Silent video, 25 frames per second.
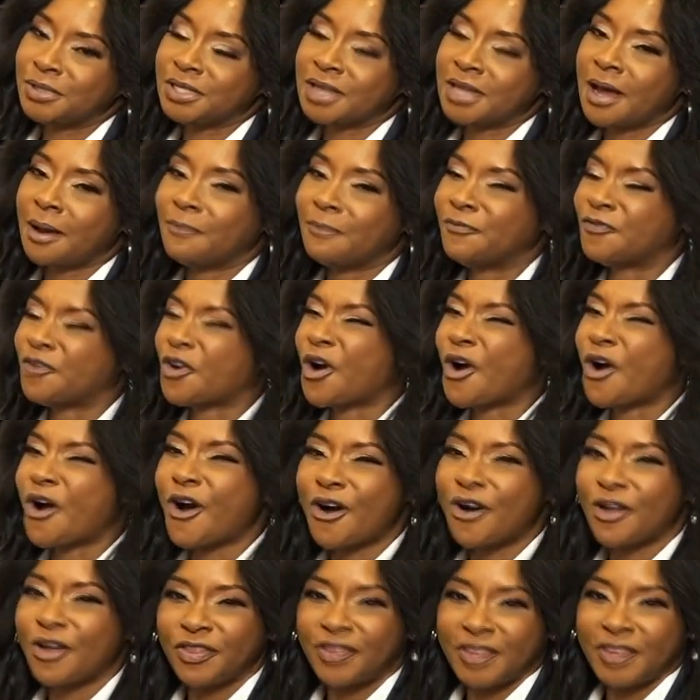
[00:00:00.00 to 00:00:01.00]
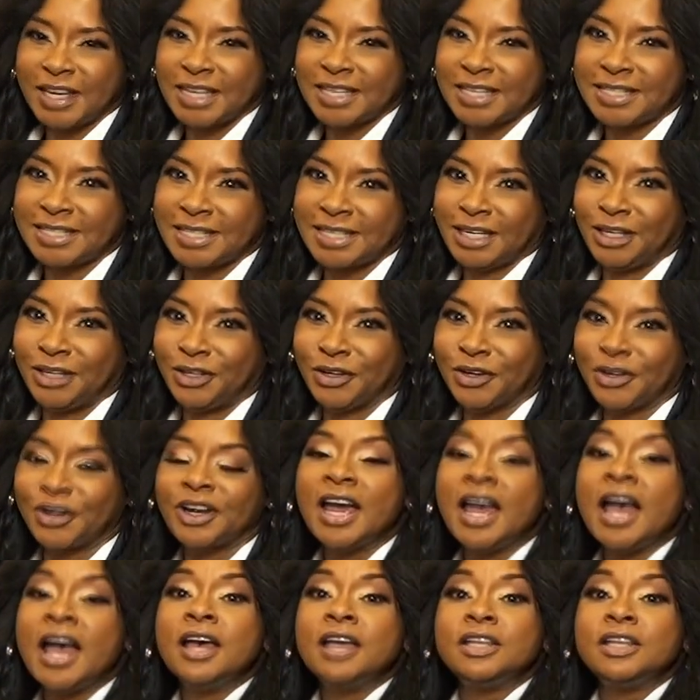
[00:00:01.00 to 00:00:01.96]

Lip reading: shop for all things senior.